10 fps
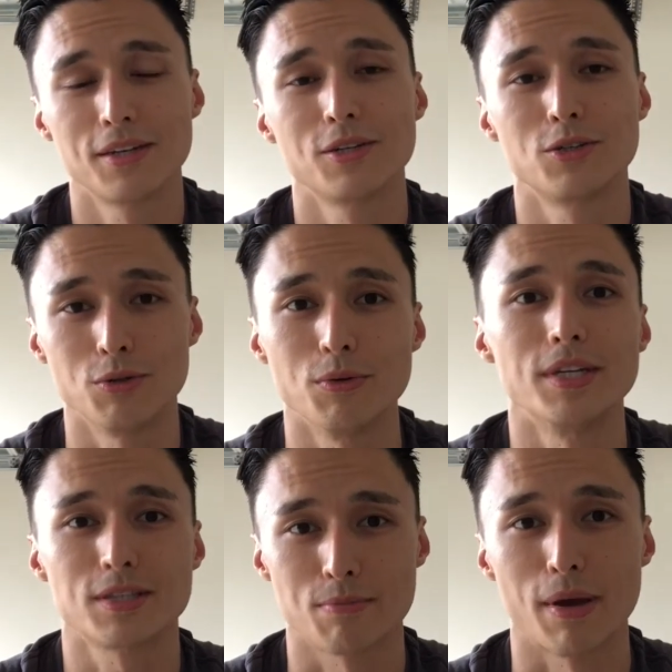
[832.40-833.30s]
to
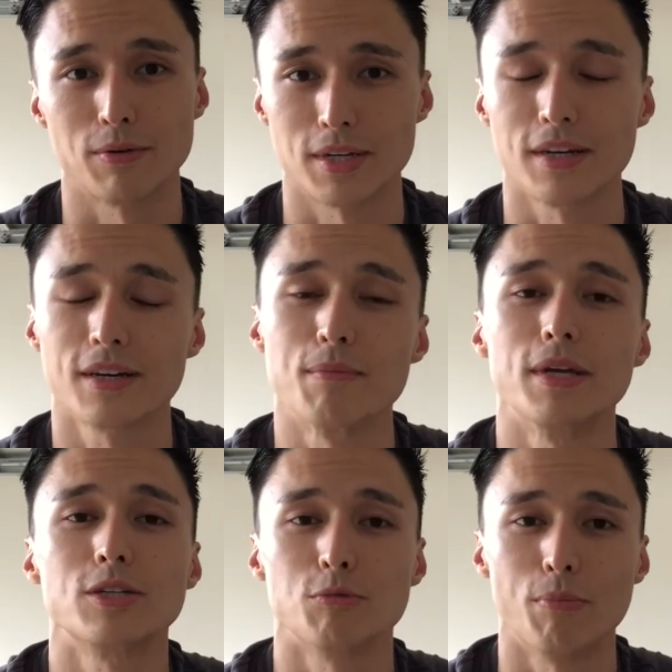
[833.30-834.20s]
dismounting,
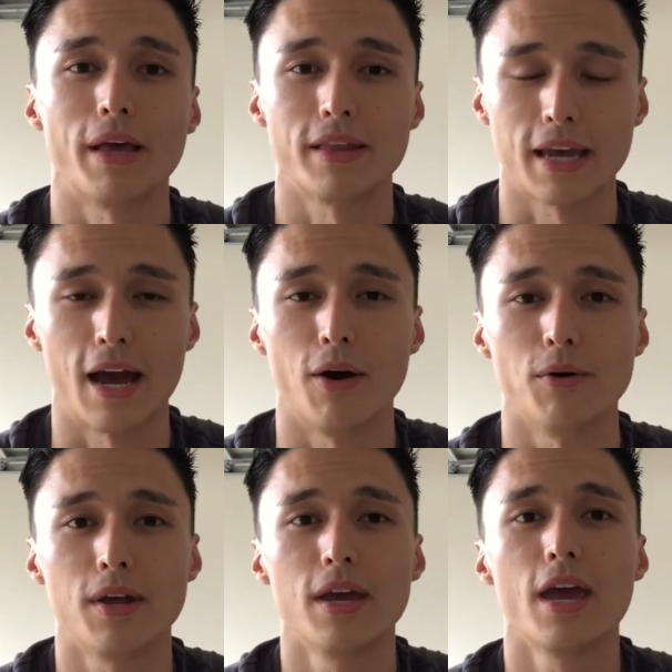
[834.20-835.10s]
commit to bailing
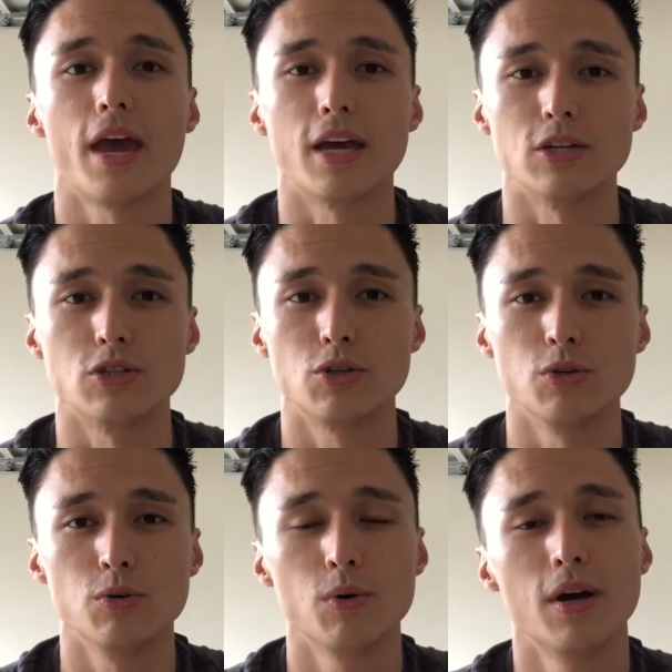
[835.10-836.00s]
out, and
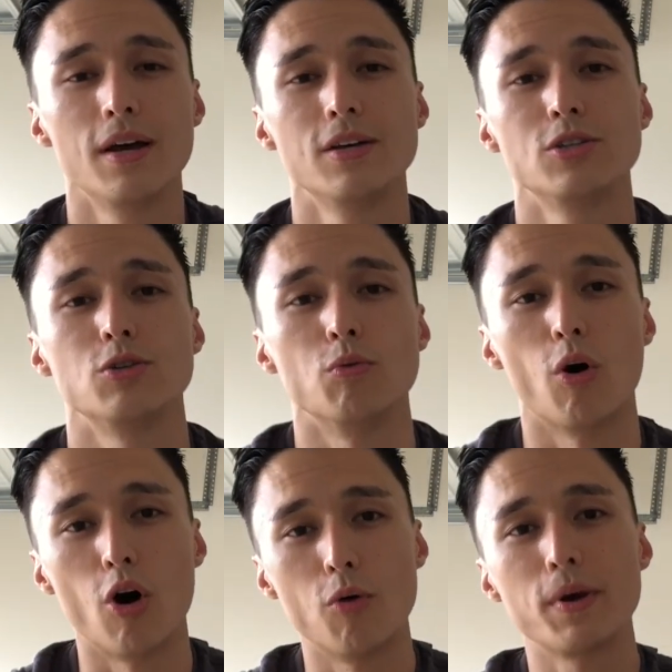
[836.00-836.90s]
2, to
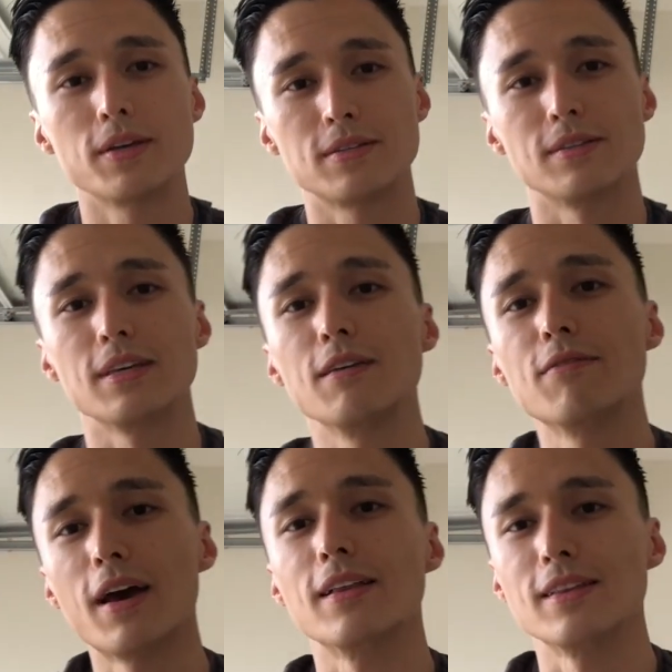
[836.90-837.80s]
always leave
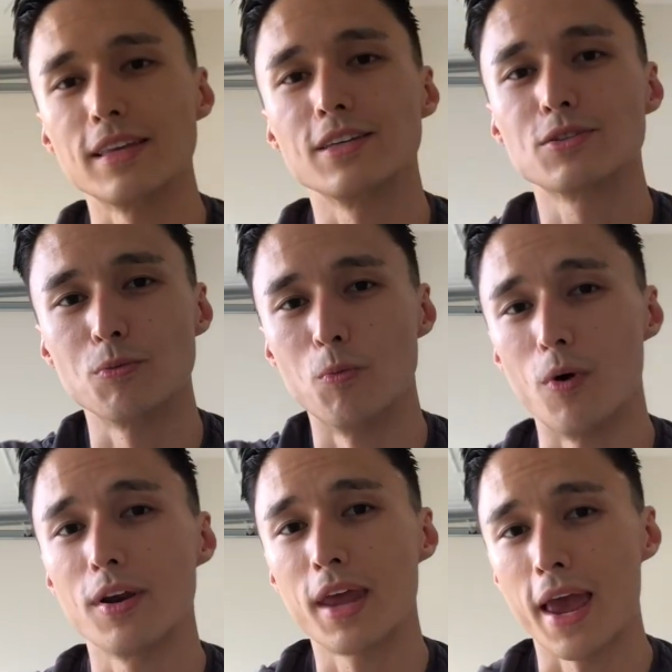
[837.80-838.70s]
at least
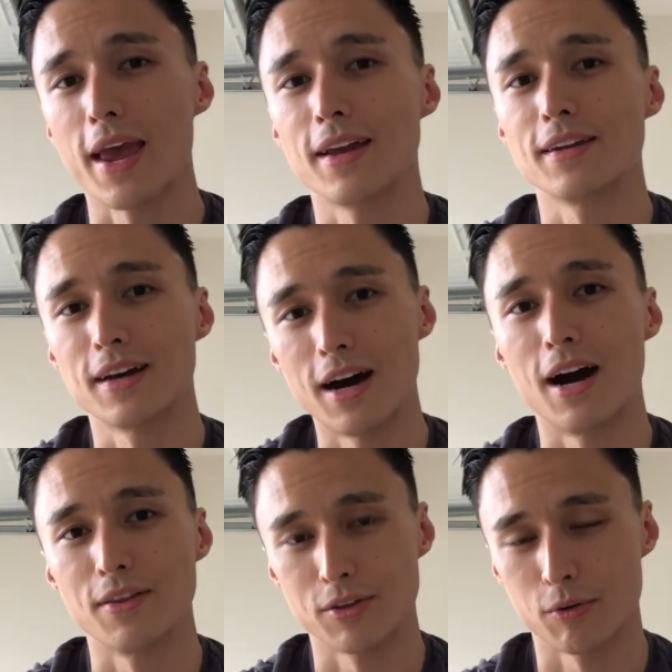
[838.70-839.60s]
one hand
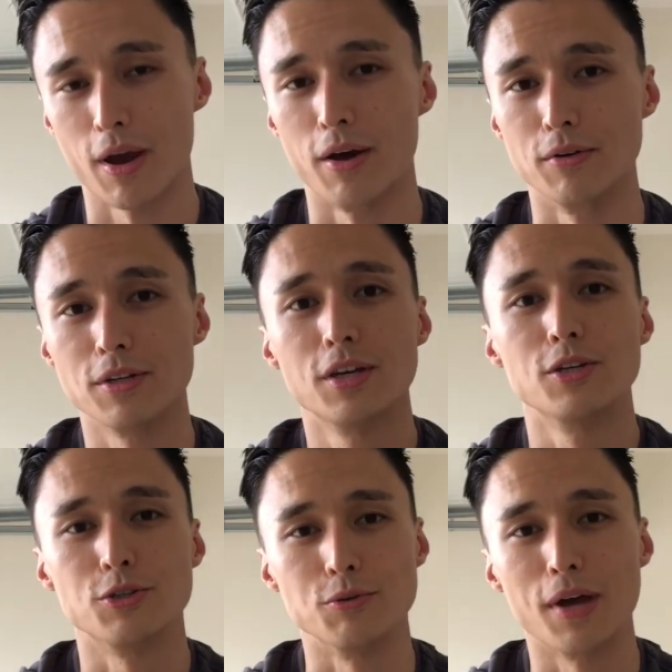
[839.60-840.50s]
on the ground.
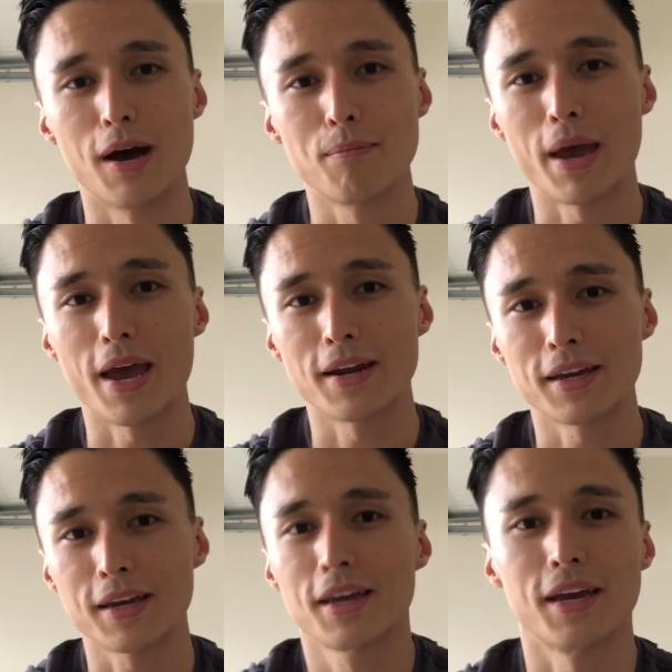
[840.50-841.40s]
Do not panic
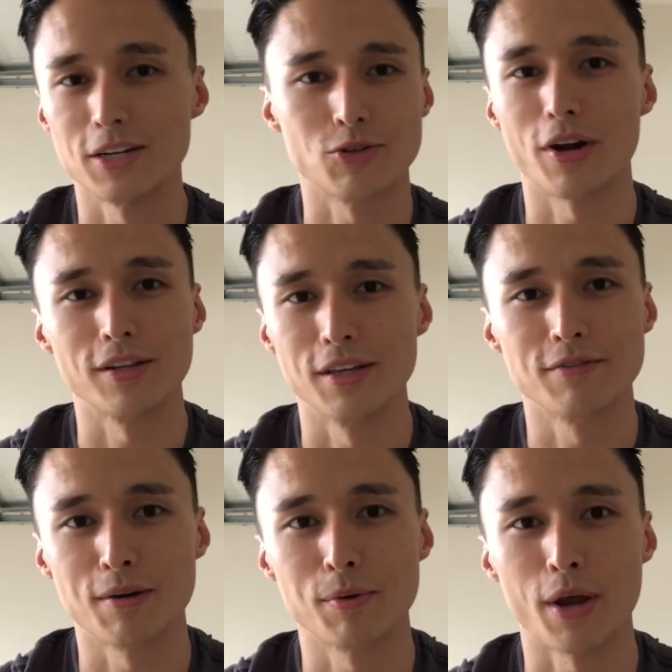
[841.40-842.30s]
and try to lift
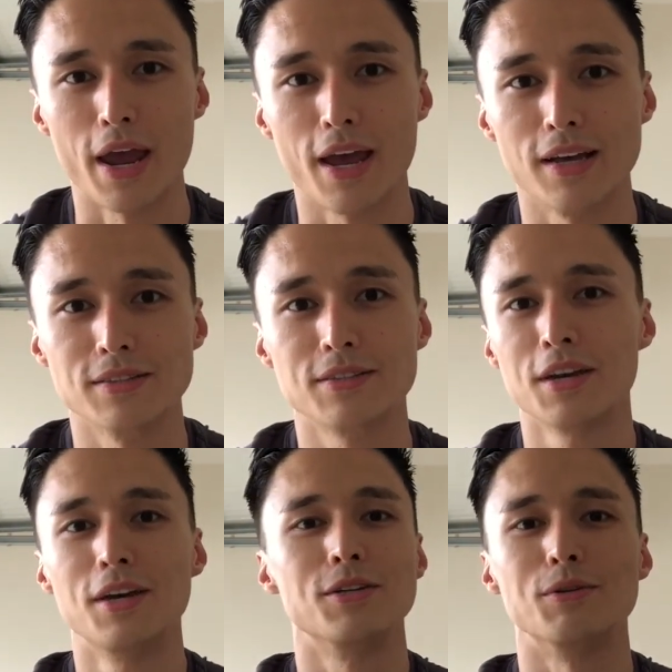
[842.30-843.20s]
up your hands.
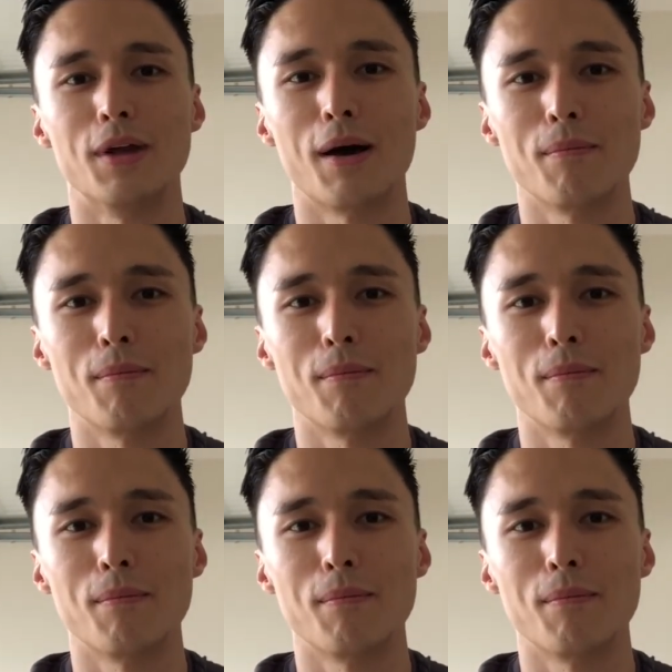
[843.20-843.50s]
Do not